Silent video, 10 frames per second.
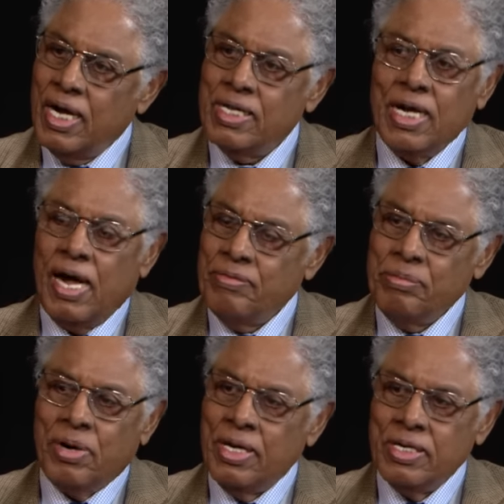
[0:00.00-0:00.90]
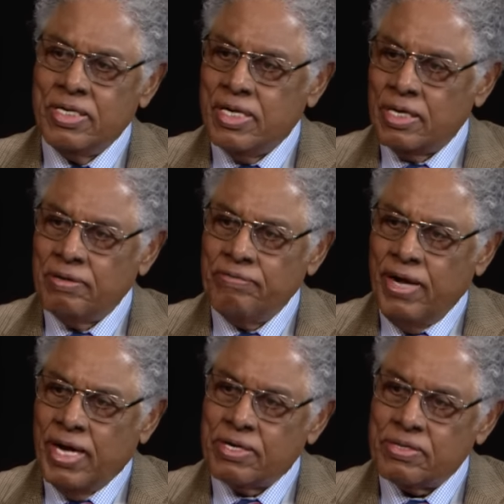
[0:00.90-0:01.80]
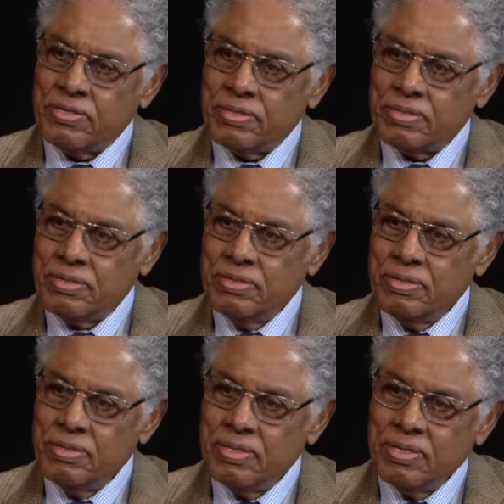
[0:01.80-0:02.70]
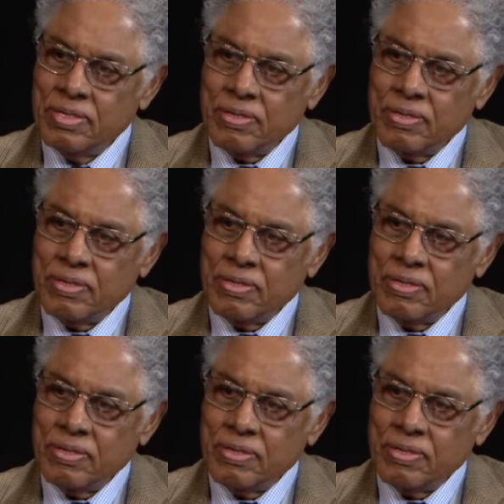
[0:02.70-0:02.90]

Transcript: and they haven't bothered to check the facts. All right.